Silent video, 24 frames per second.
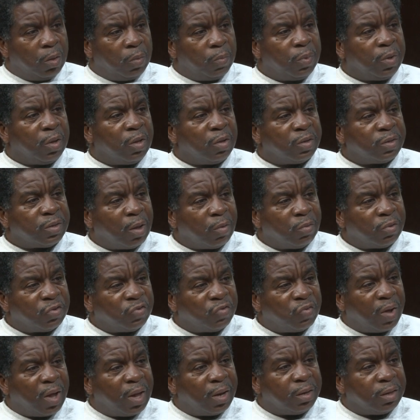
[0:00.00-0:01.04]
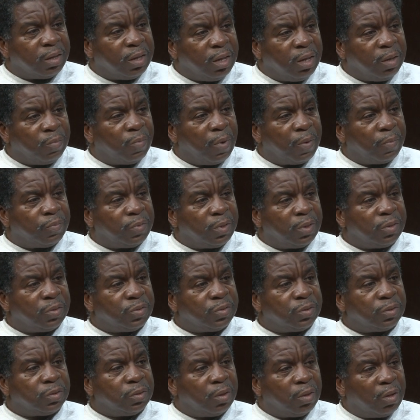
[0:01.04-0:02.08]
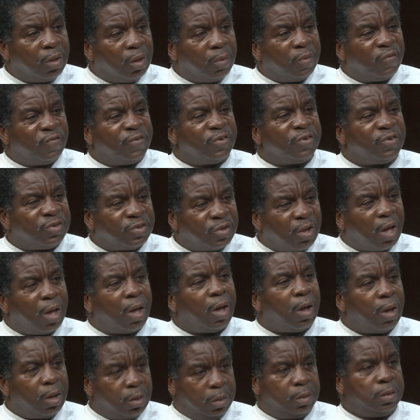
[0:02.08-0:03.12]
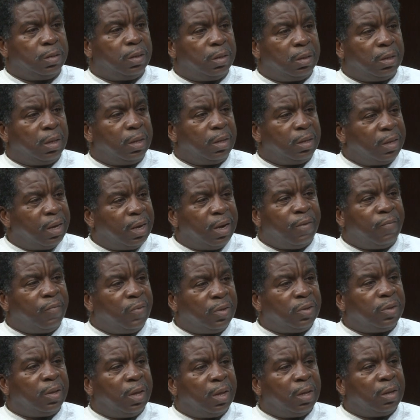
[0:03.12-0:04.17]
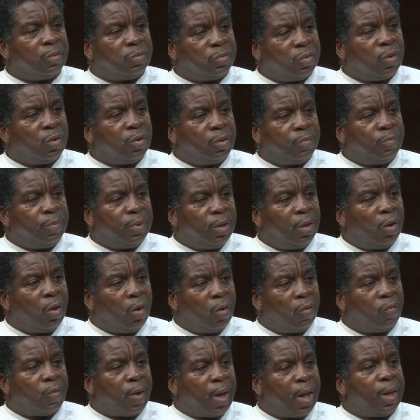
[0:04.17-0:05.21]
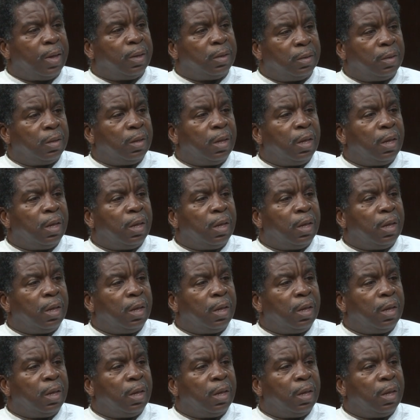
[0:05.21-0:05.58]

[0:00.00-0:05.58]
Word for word: because I was trying to keep up this facade that everything is going to be all right.